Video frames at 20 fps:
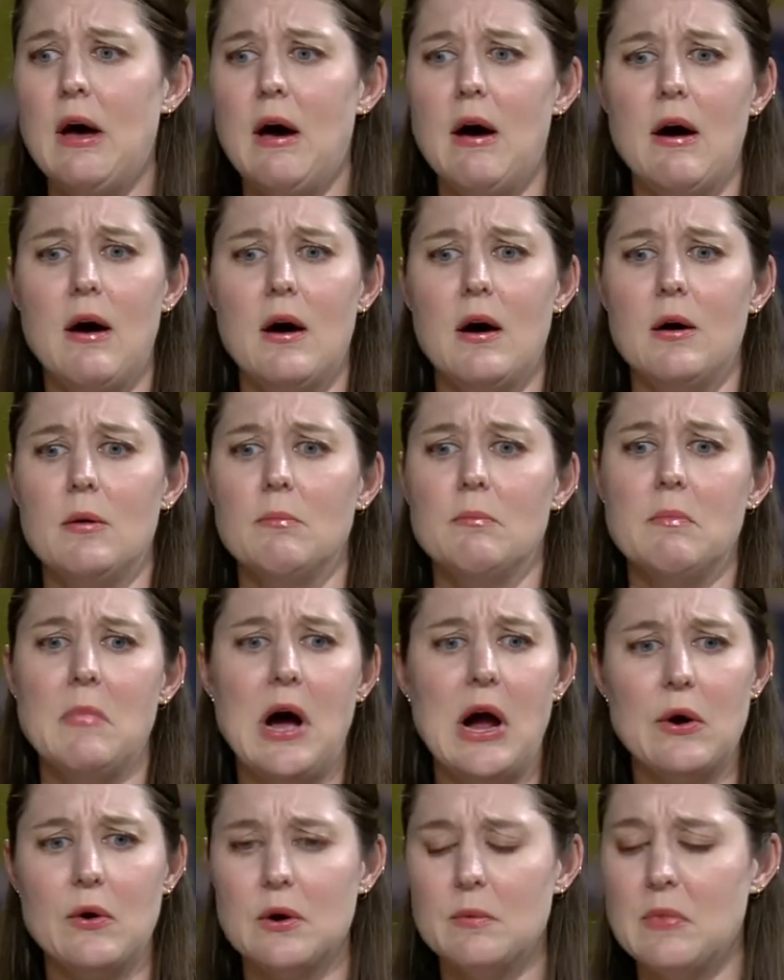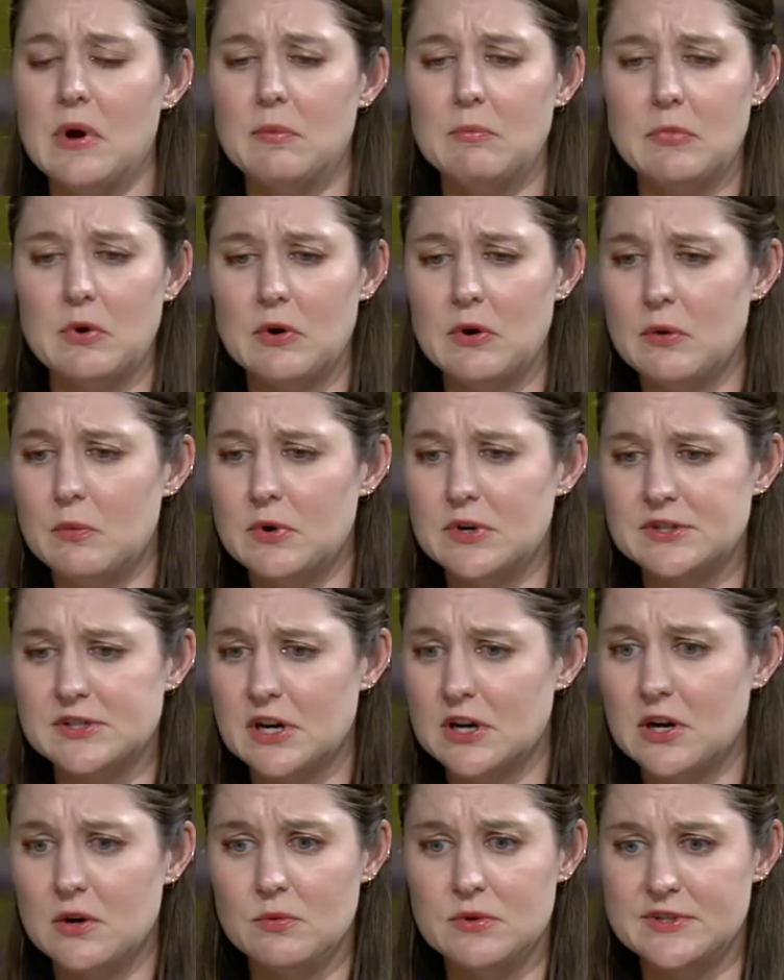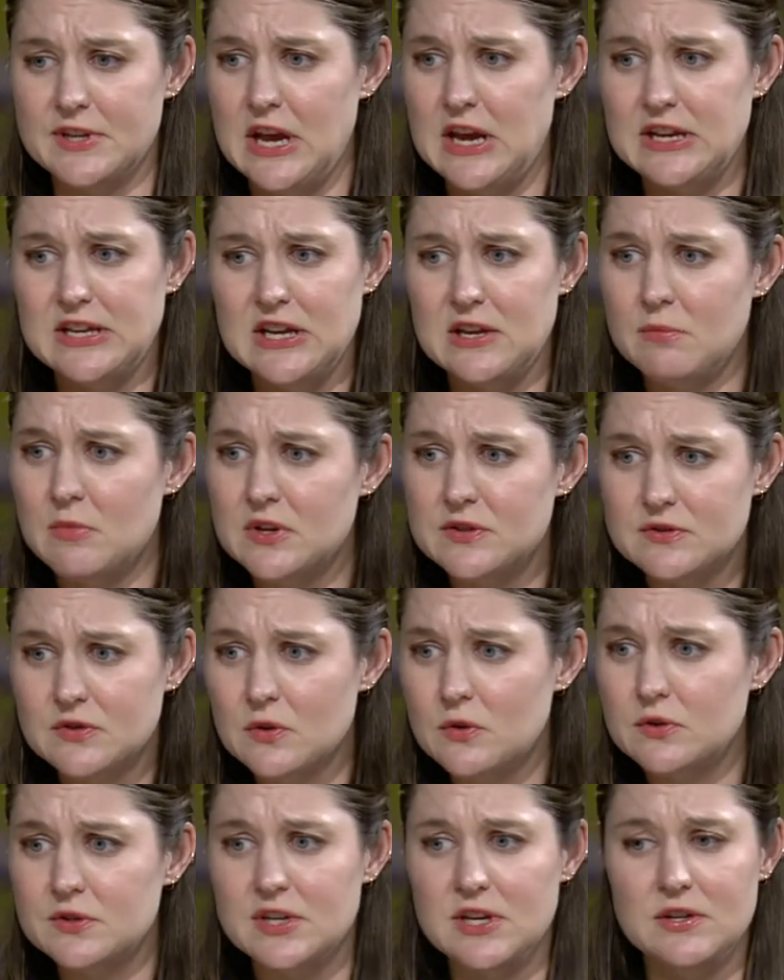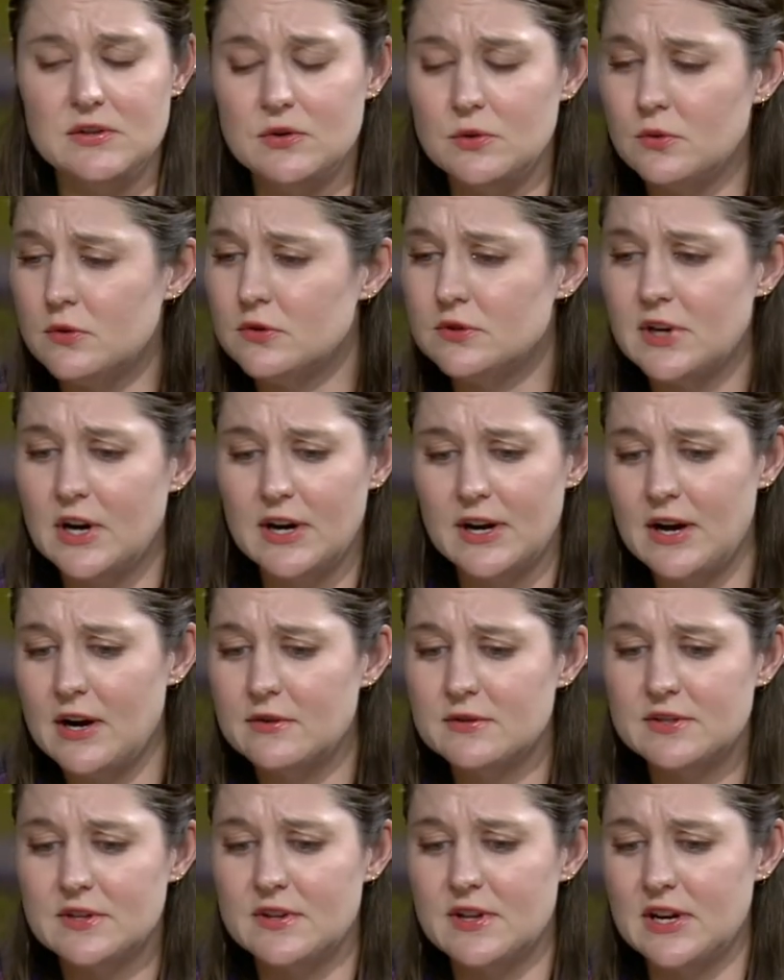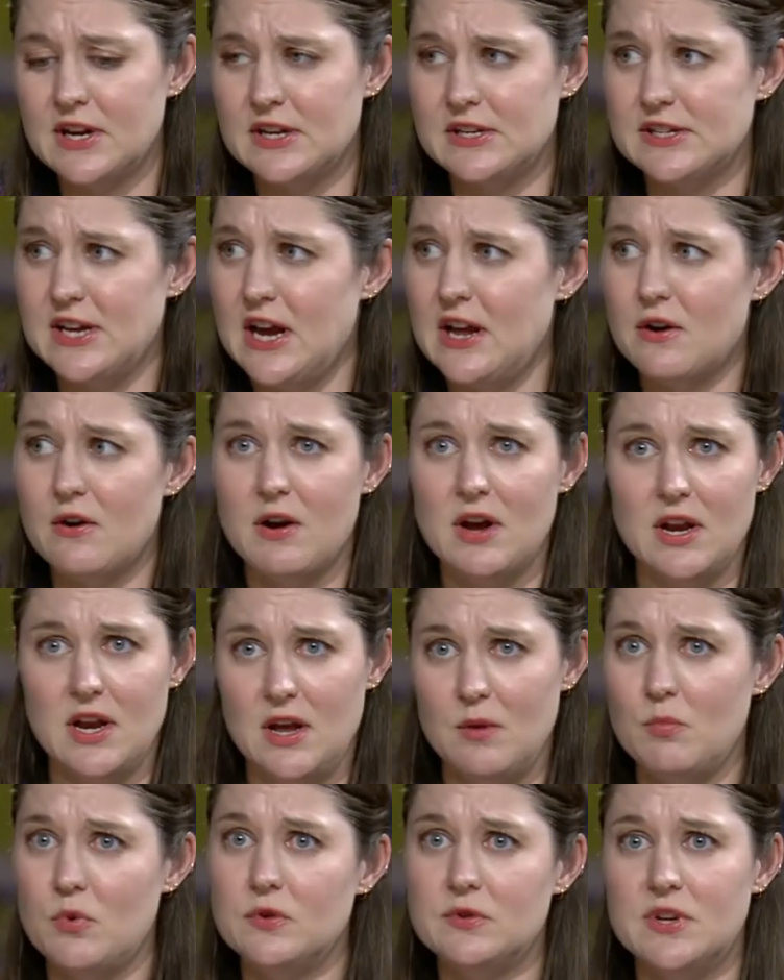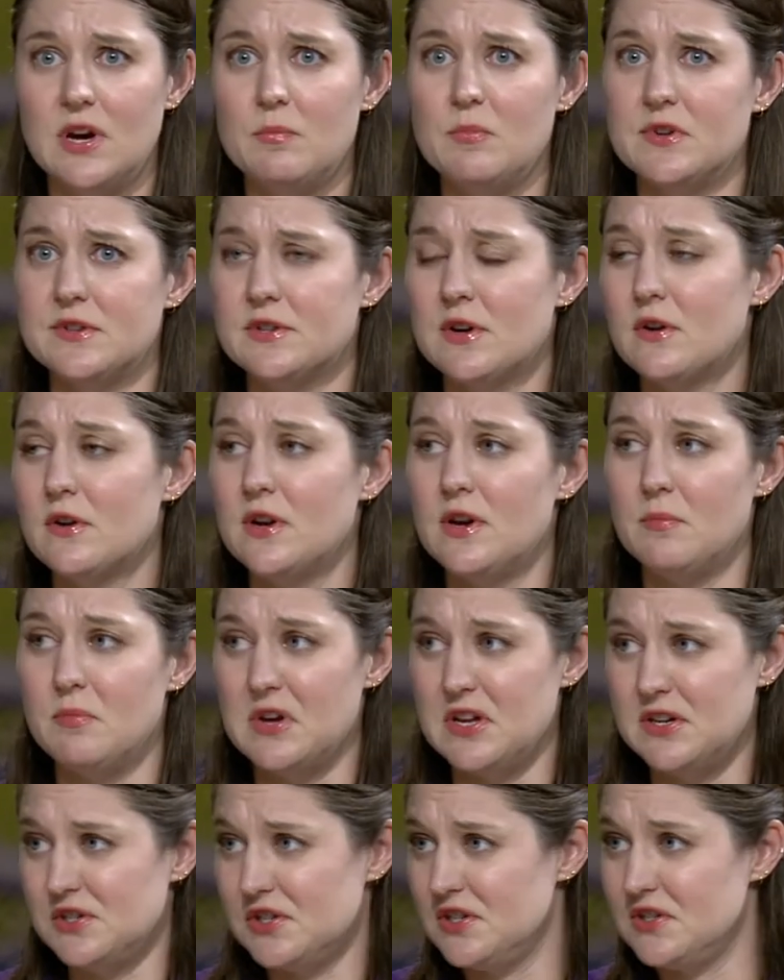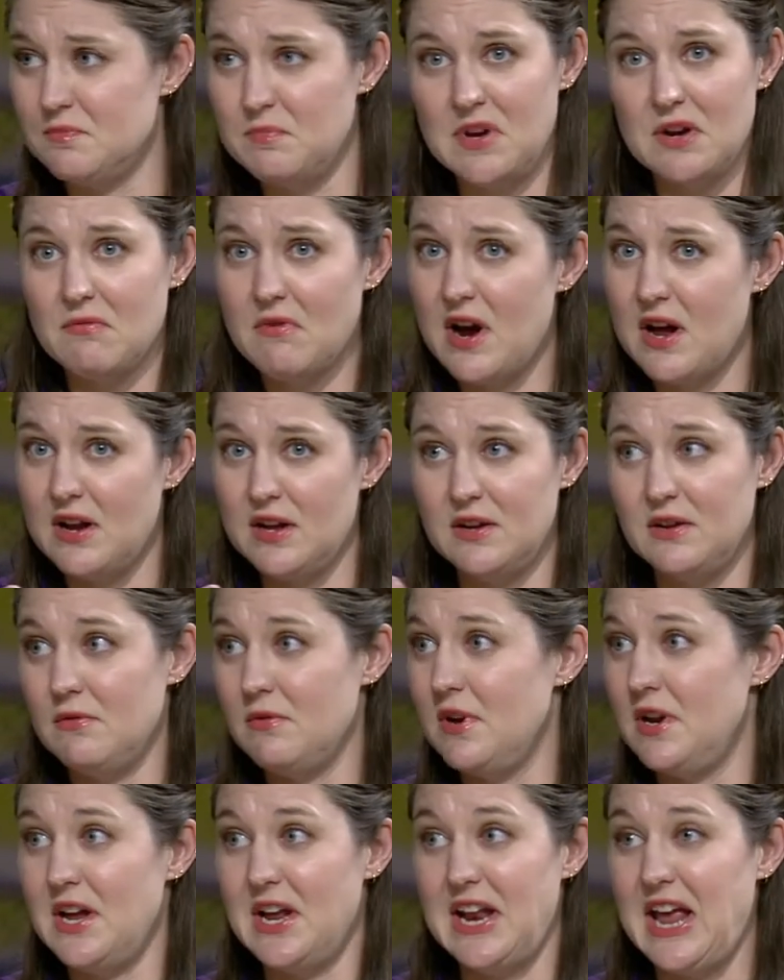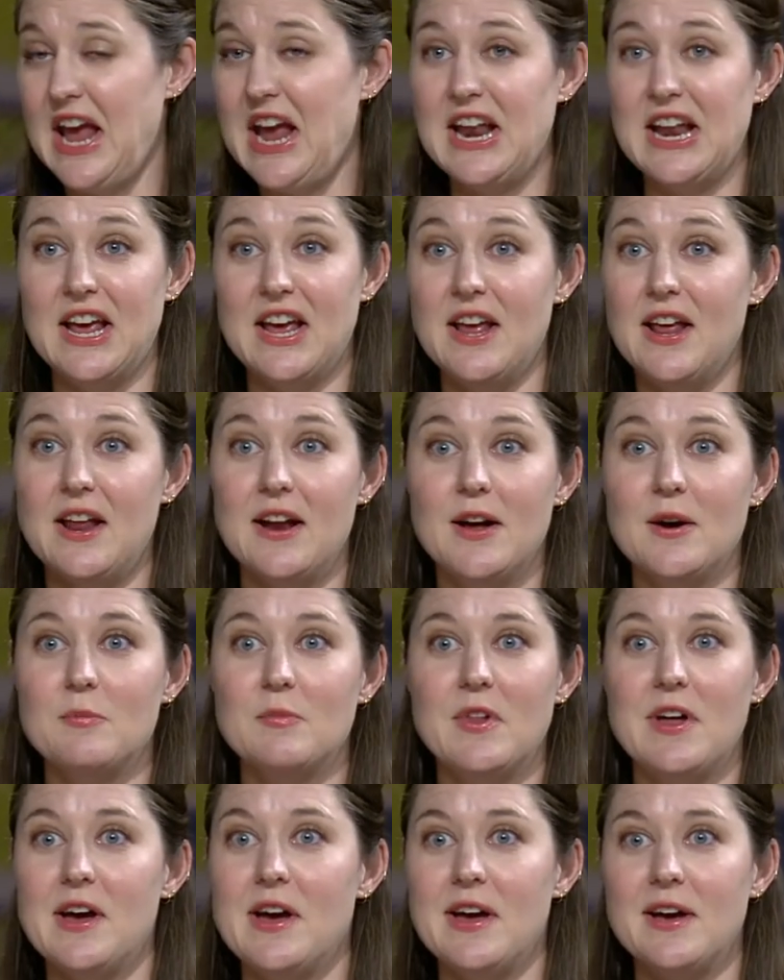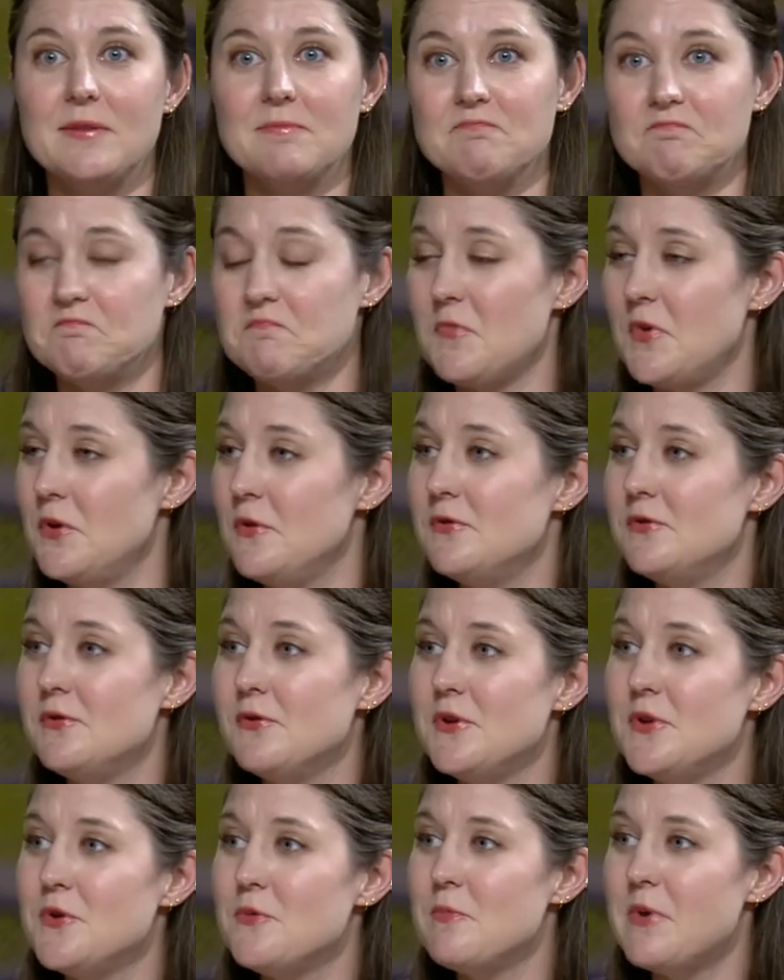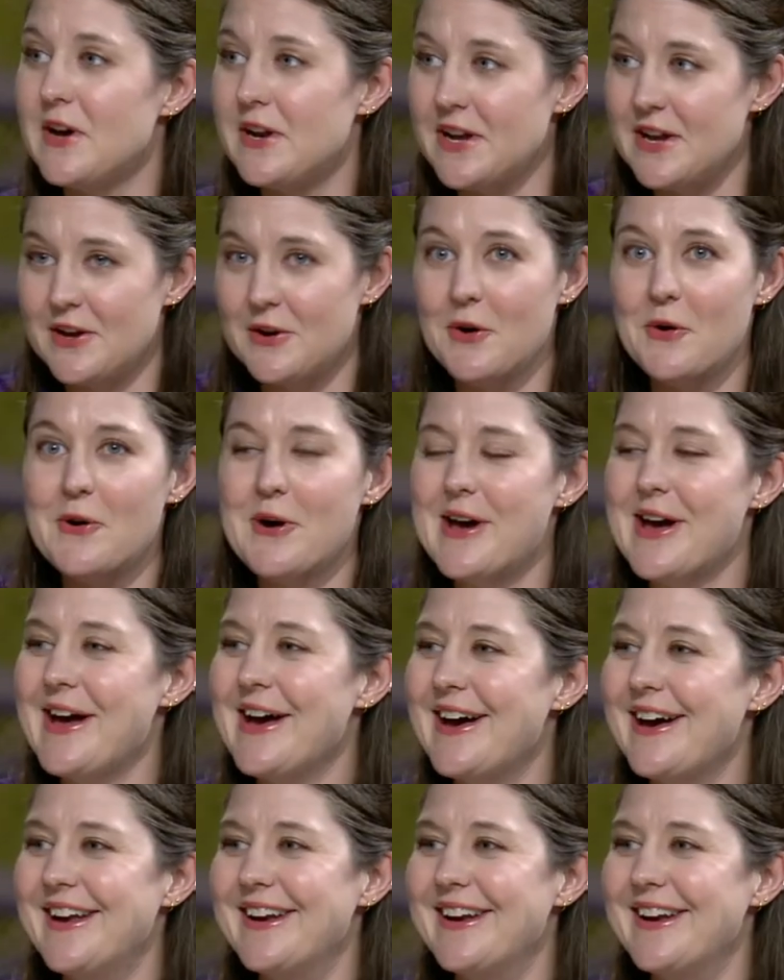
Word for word: Um, I remember when Tucker was 18 months old, he tootled on out to the container and he pulled up a turnip and just bit right into it and ate it. And I'm like, you do you, buddy, go ahead.